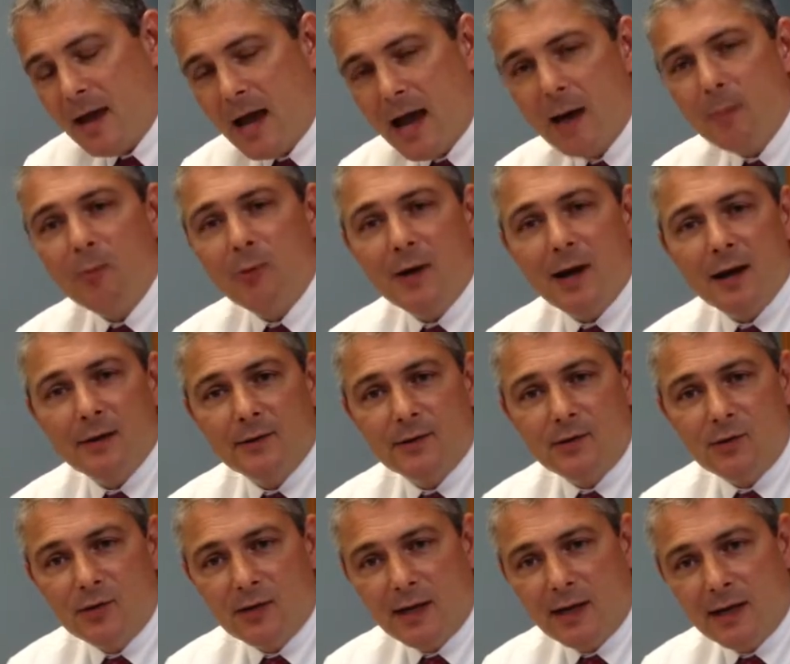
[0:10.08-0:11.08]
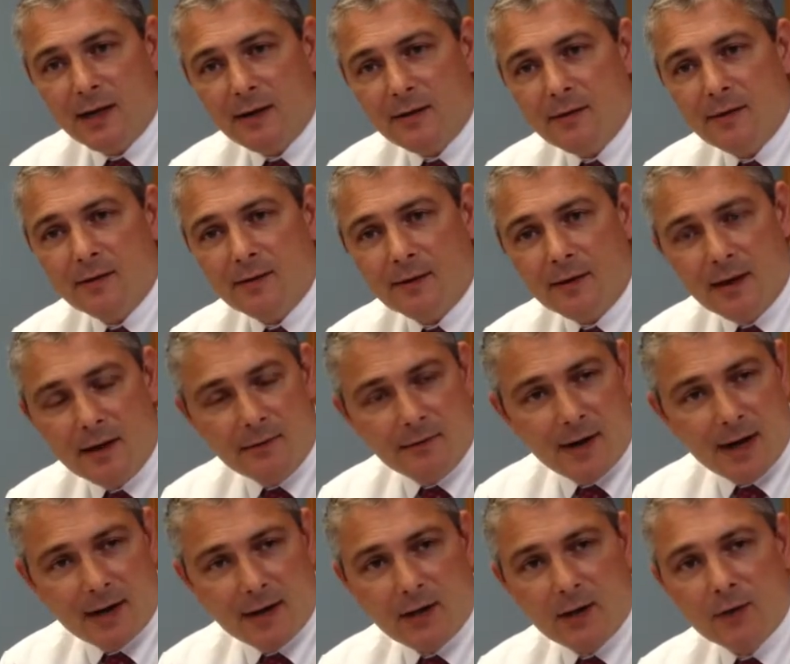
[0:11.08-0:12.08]
I'm proud to share that the
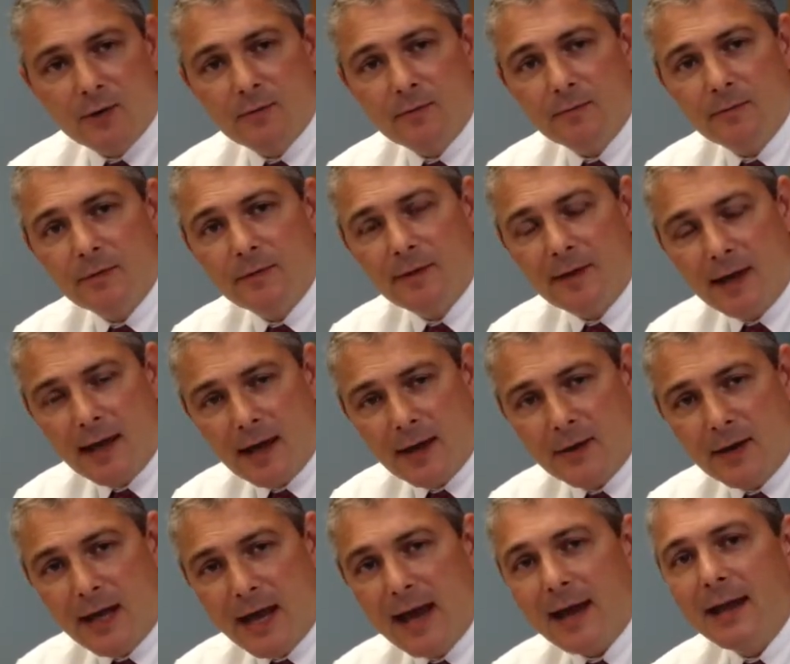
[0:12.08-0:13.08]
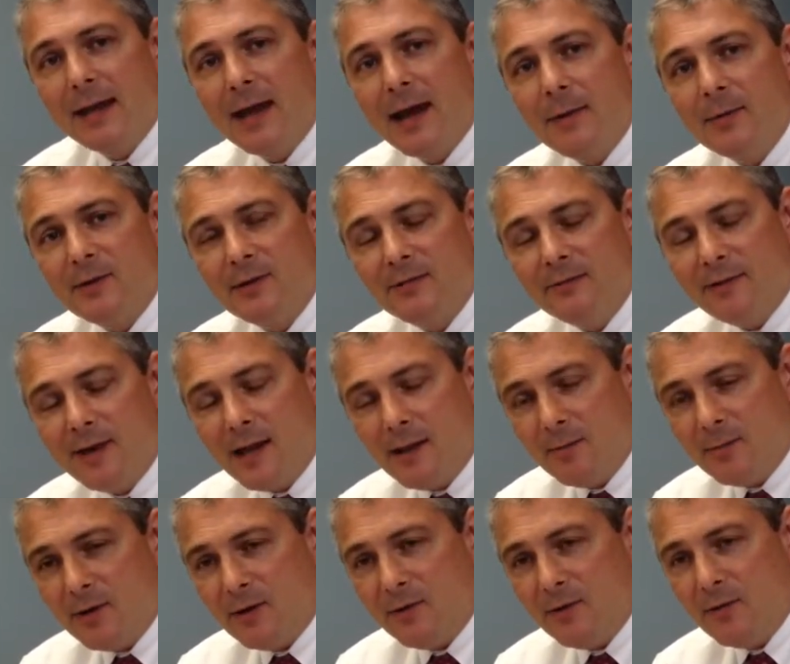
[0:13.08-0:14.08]
Henrico County Economic
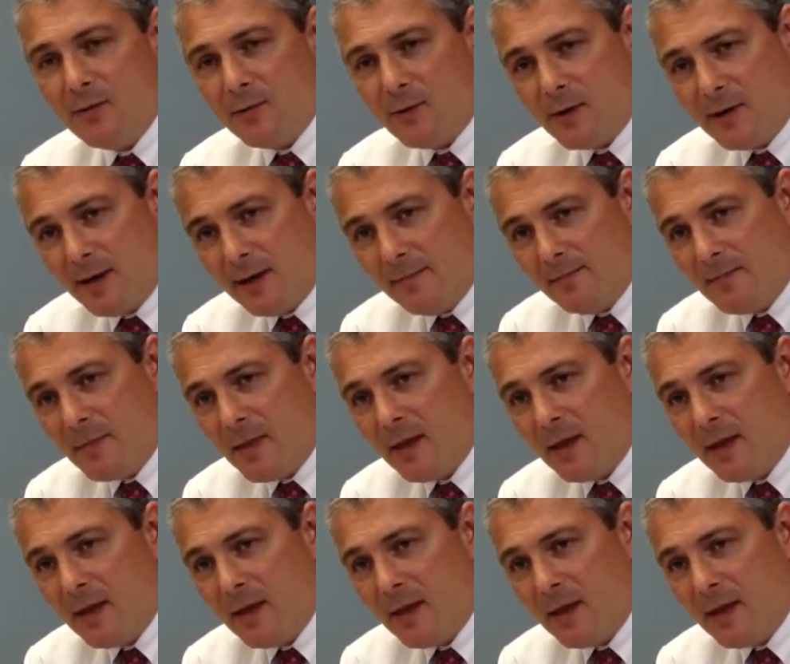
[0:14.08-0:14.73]
Development Authority